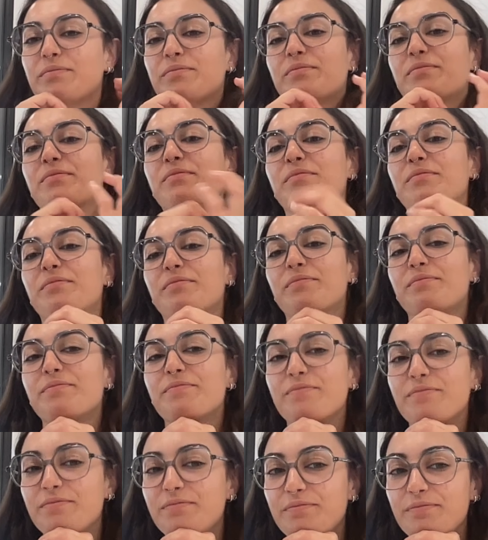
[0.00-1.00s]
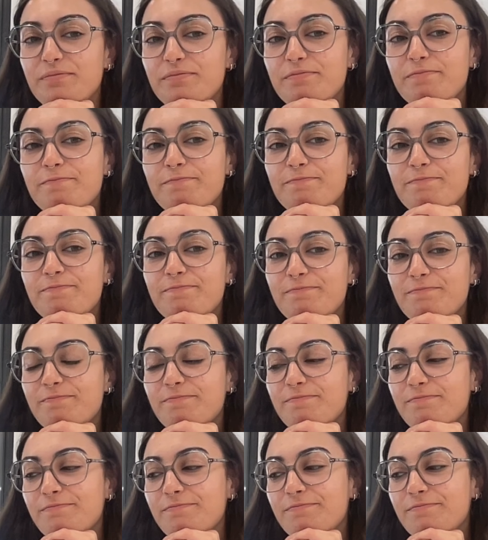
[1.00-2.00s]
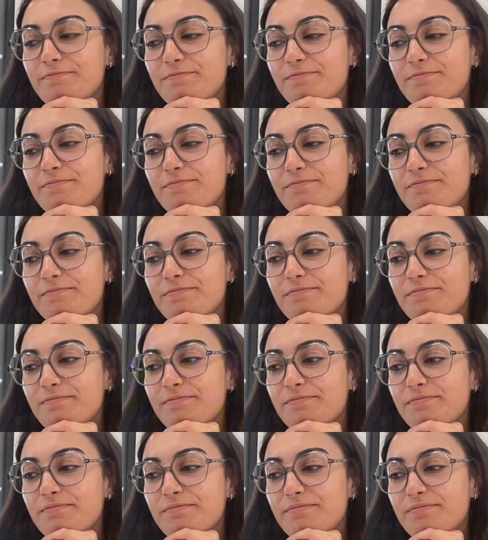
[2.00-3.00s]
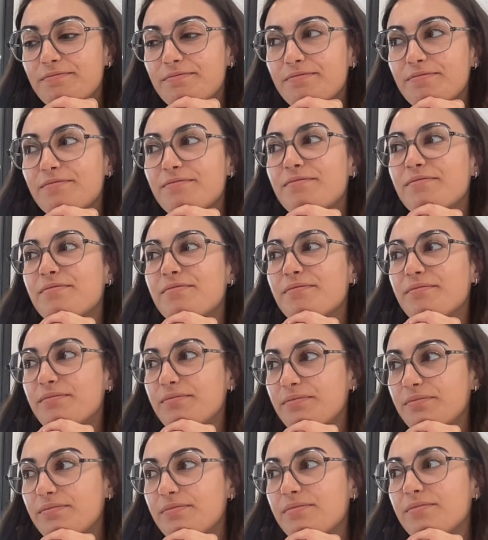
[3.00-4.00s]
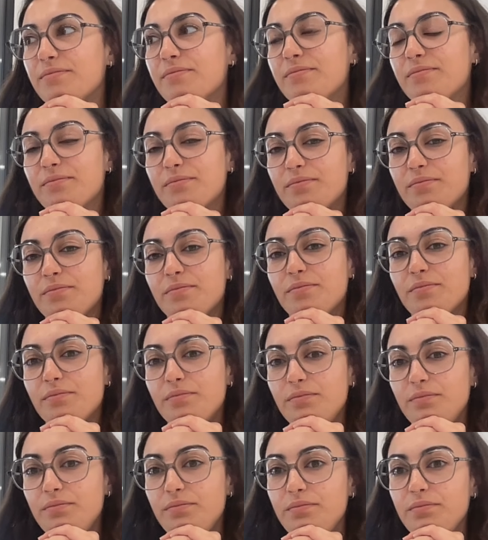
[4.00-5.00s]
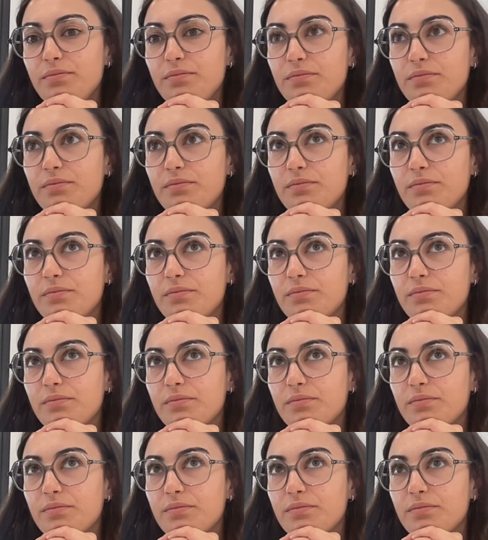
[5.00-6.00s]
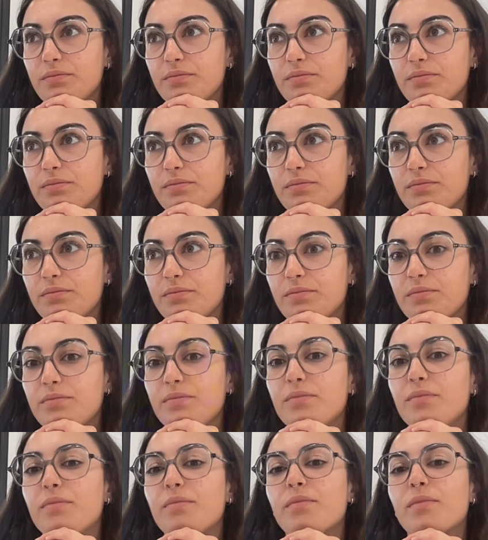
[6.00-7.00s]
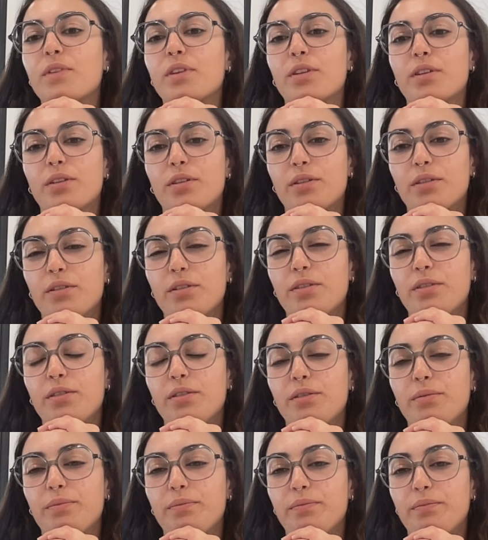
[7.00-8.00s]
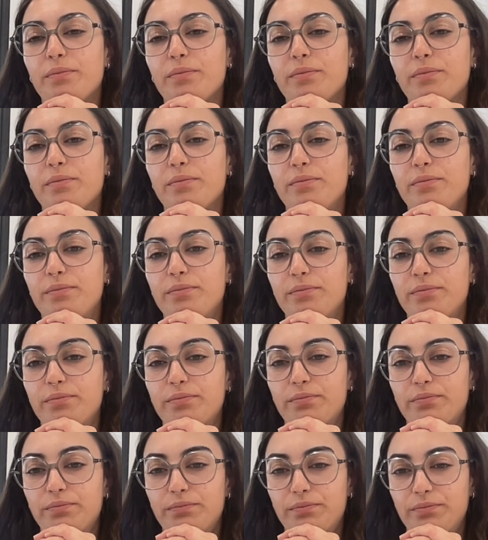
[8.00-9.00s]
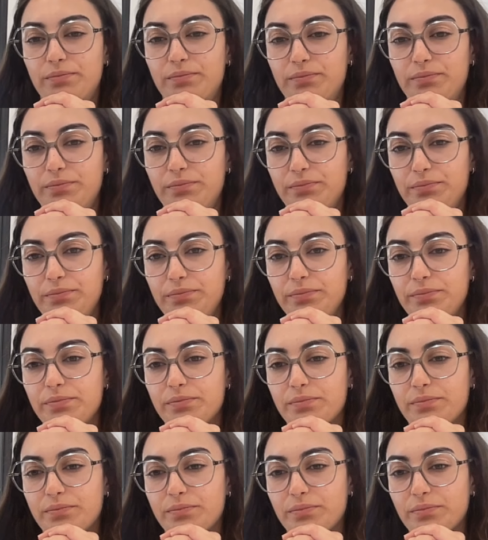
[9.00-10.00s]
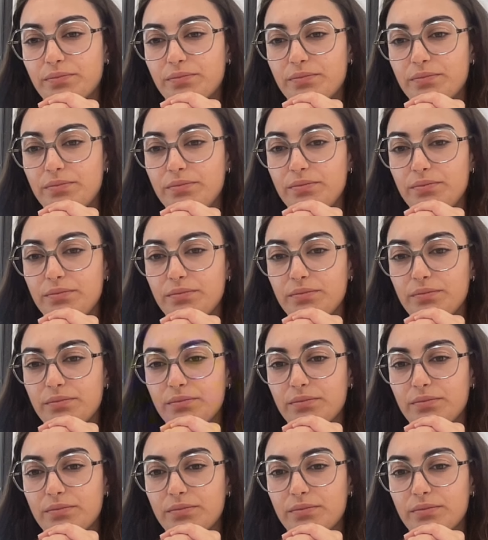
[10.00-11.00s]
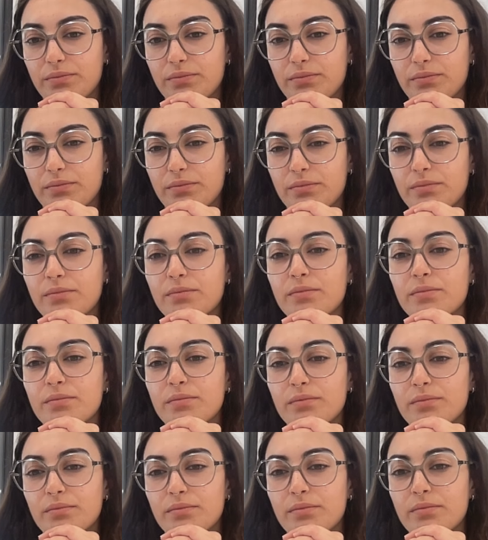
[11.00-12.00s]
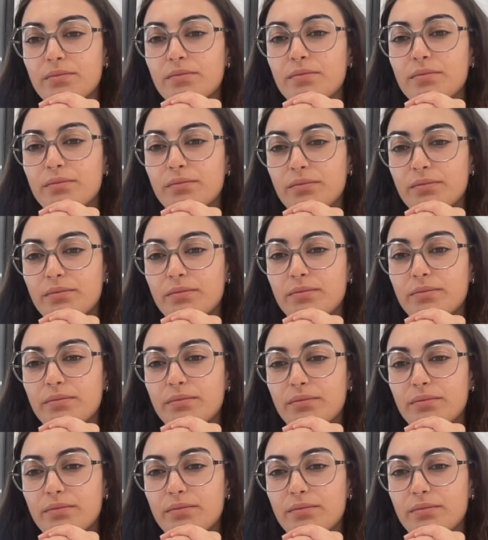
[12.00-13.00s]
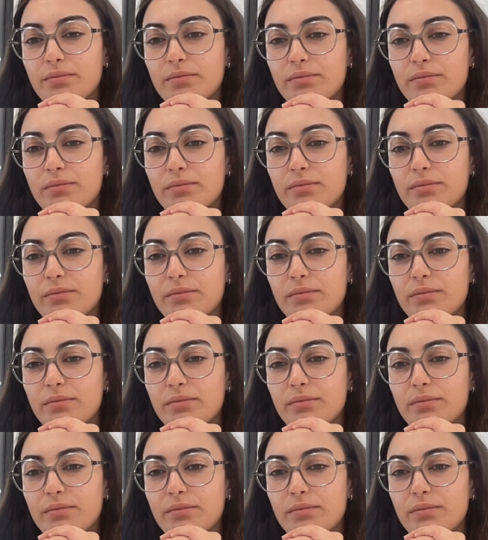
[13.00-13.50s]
Perfect. So, after performing these 5 tasks, we'd like to ask you for a bit of general feedback. First of all, do you think the navigation toolbar, so this thing on the bottom with the different tabs, is too big?